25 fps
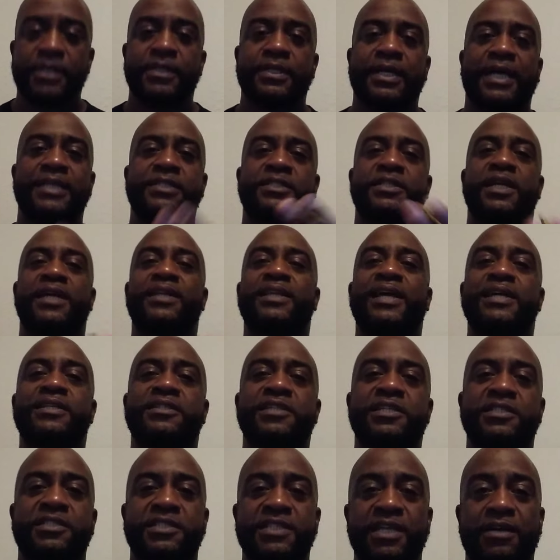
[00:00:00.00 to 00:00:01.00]
I tell you like
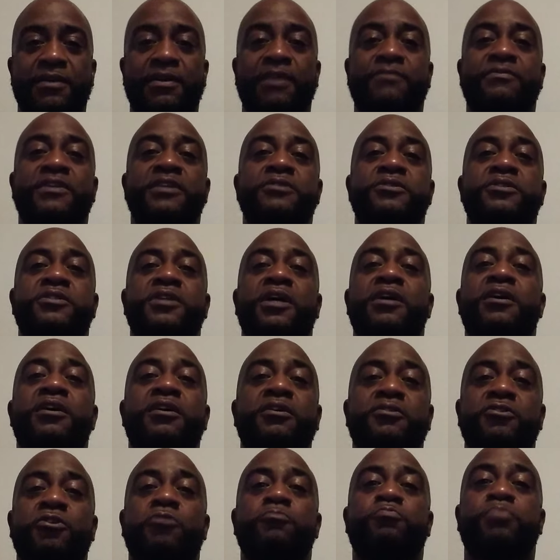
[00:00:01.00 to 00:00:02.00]
this, if this is
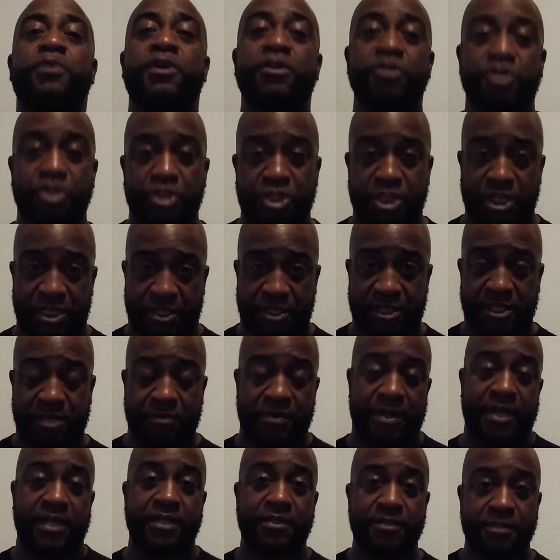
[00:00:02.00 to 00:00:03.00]
Unk No Punk shit, you
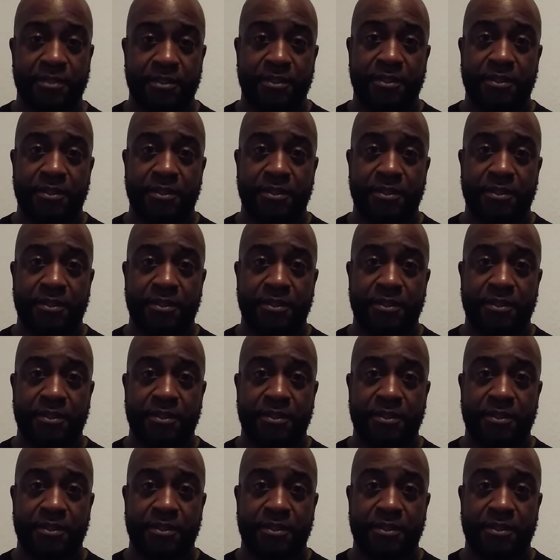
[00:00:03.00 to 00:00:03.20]
right?